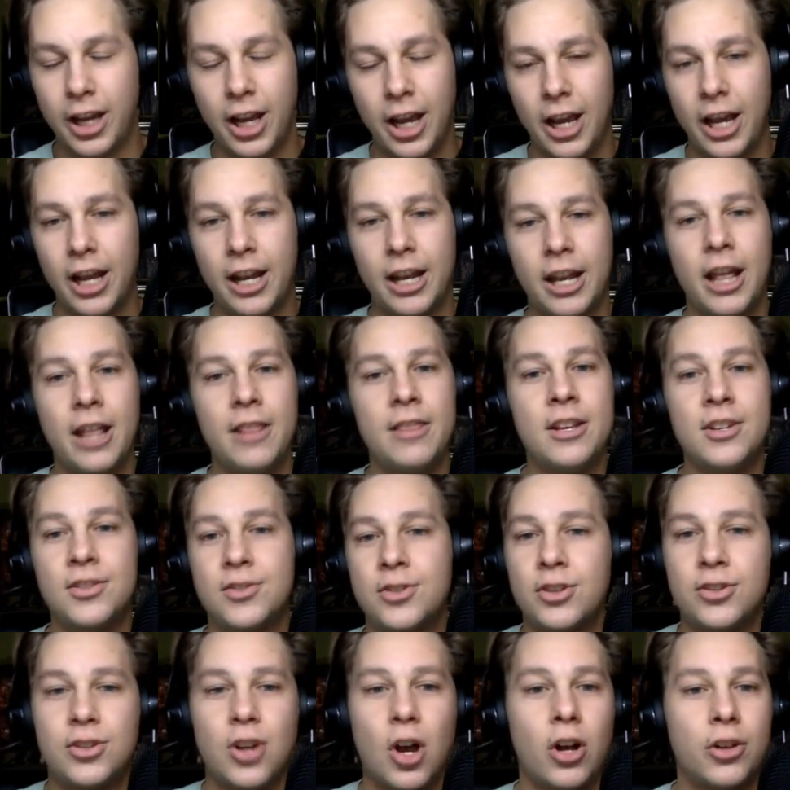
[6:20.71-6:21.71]
And
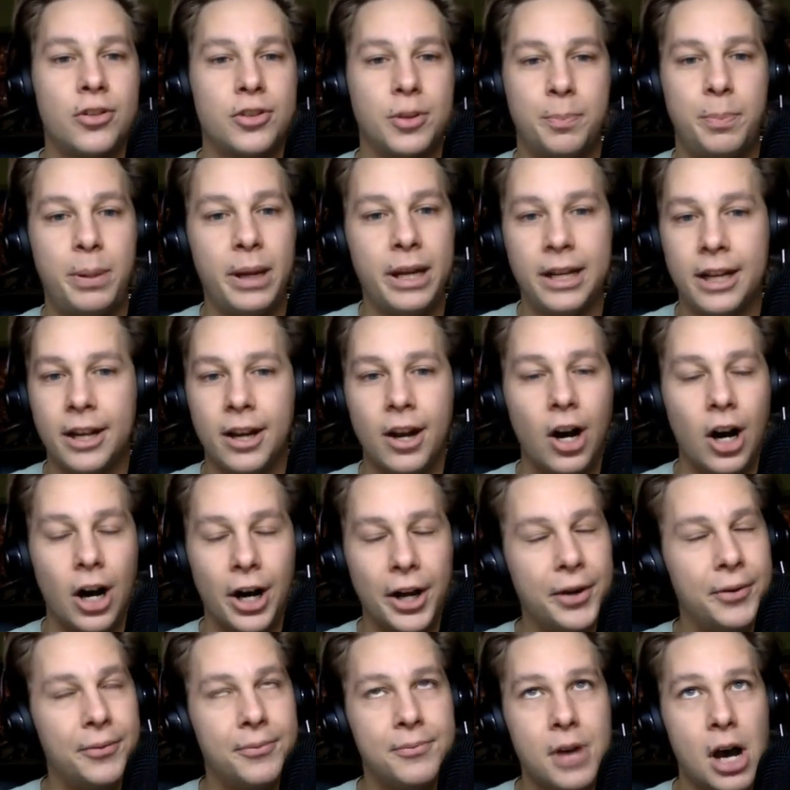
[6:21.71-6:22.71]
this is all dependent
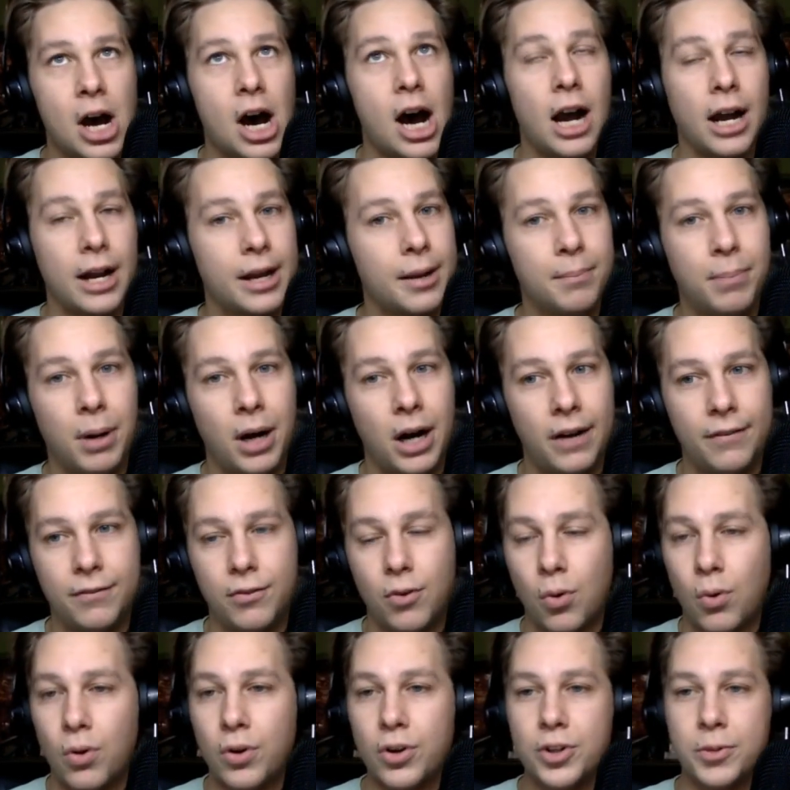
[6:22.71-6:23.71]
on Hawk and Pop, of
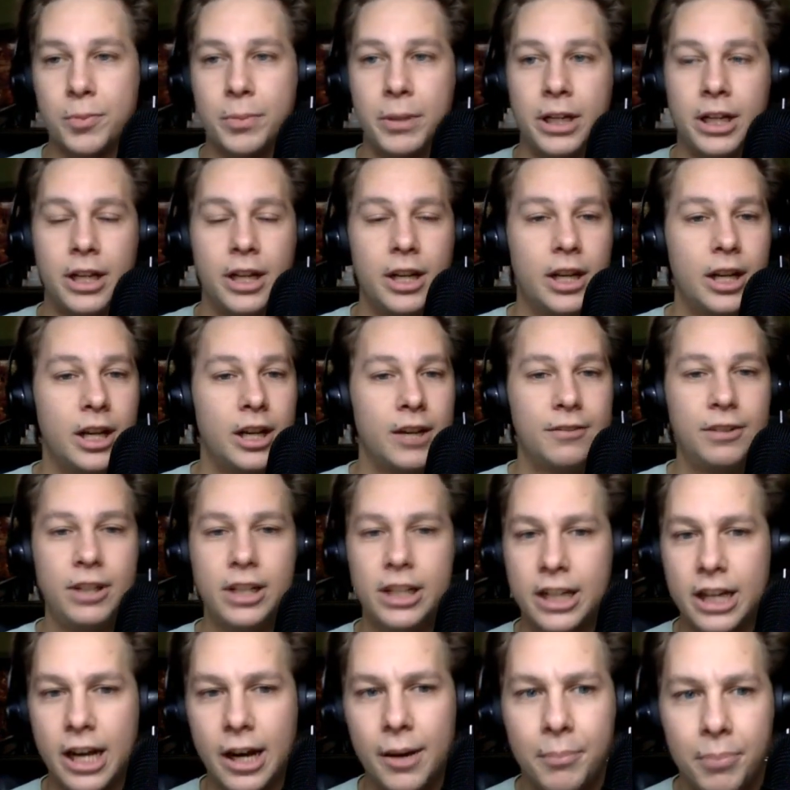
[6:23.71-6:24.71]
course, but if he
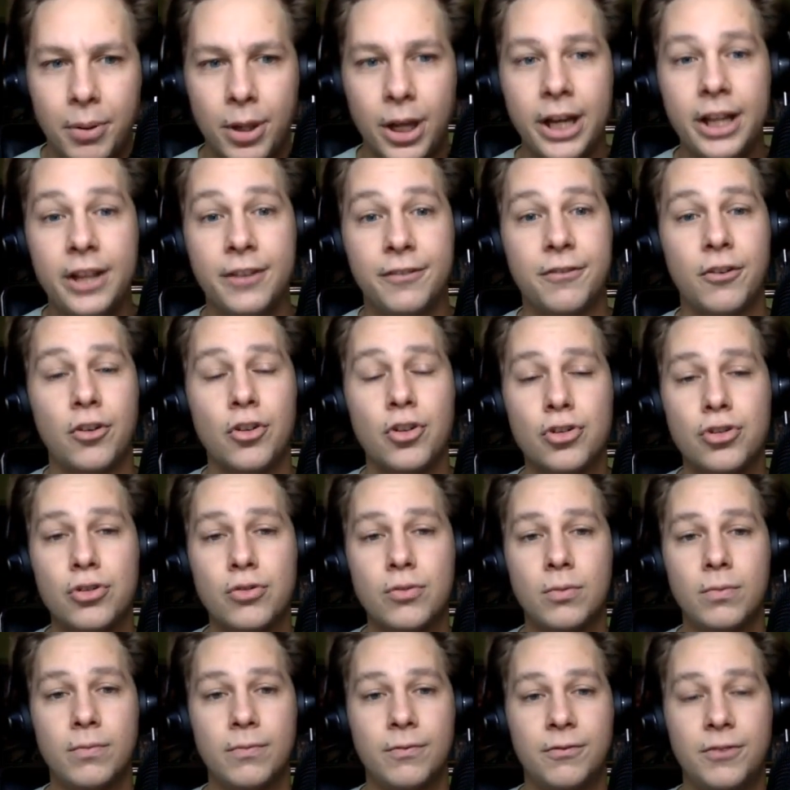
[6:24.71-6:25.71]
had to come play the first
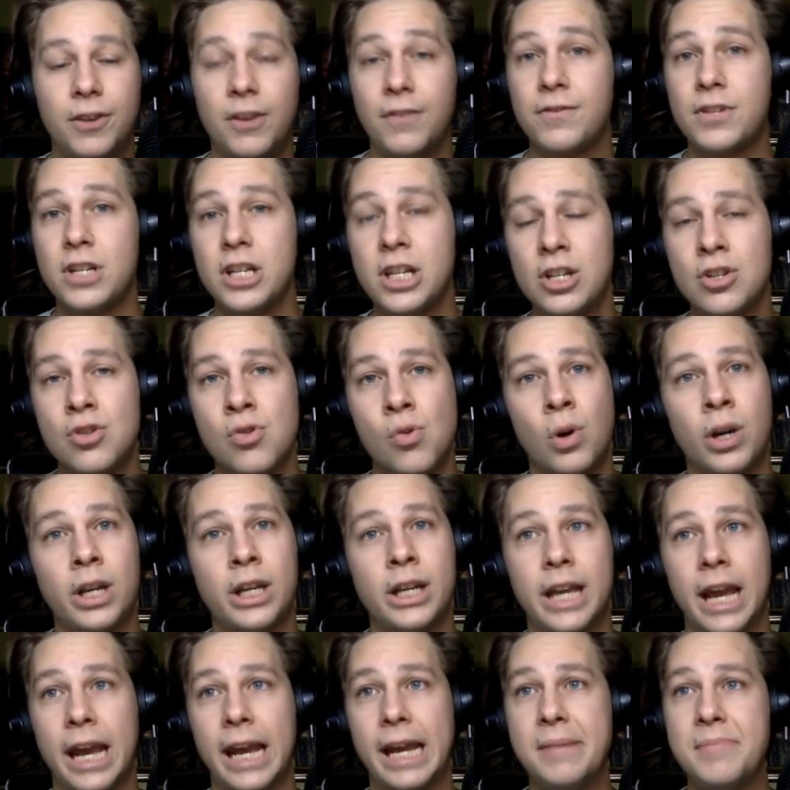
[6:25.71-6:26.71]
15,
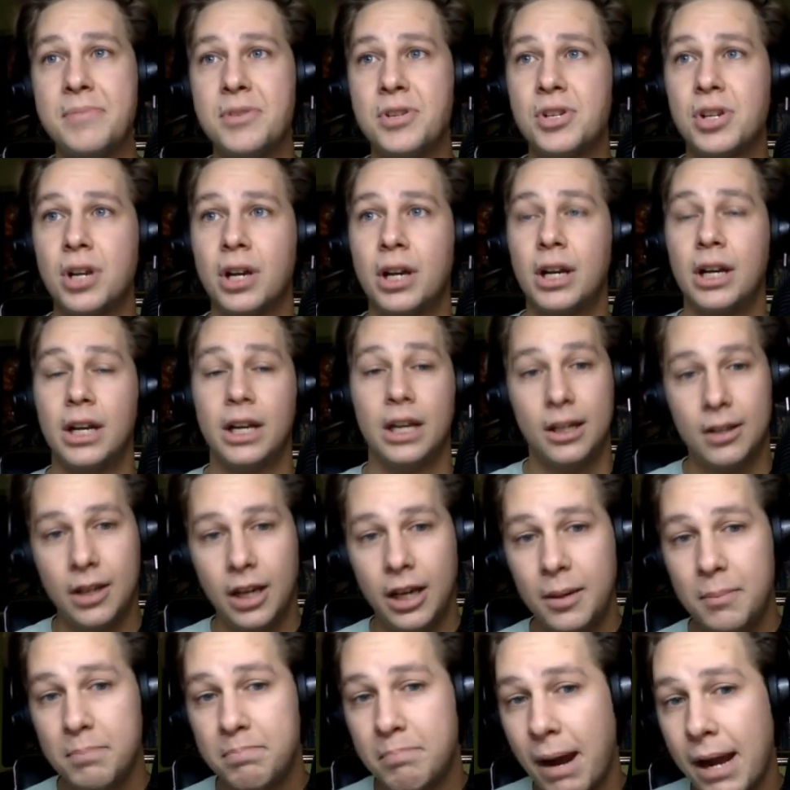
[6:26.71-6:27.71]
20 games,
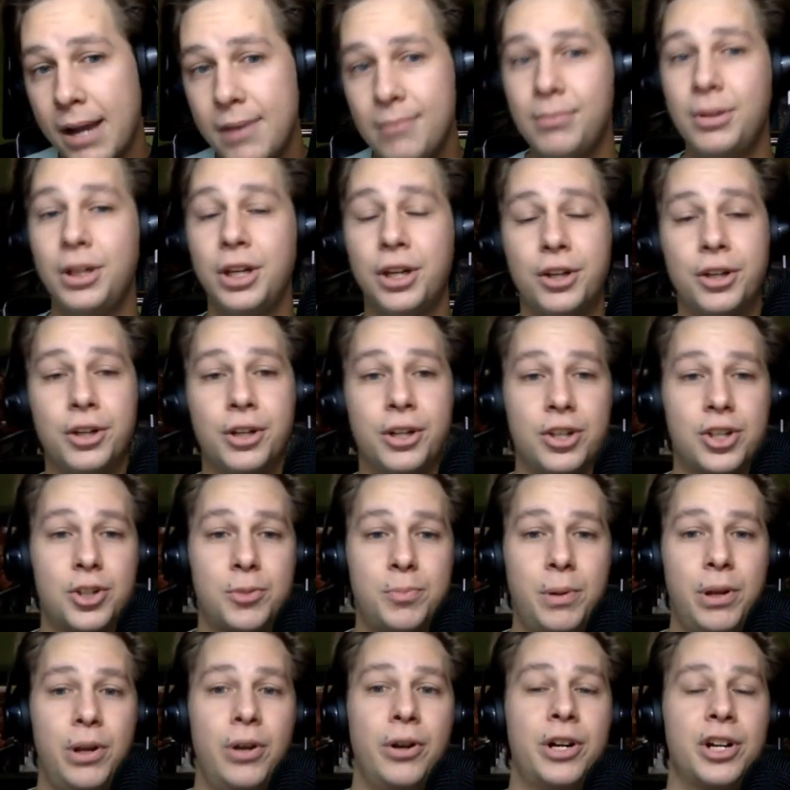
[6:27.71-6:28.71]
it might be a good
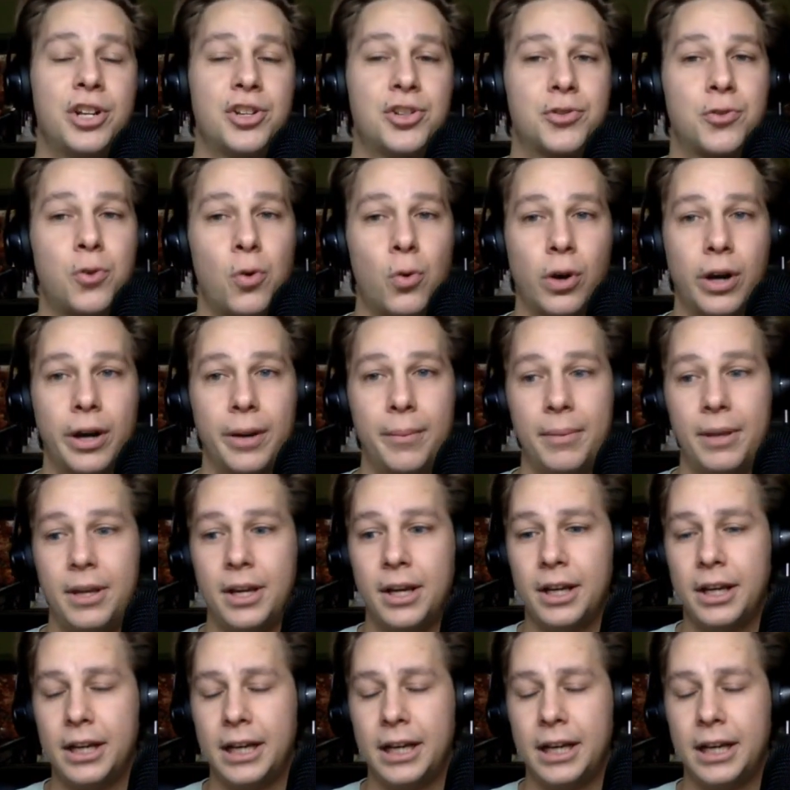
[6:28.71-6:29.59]
experience for him.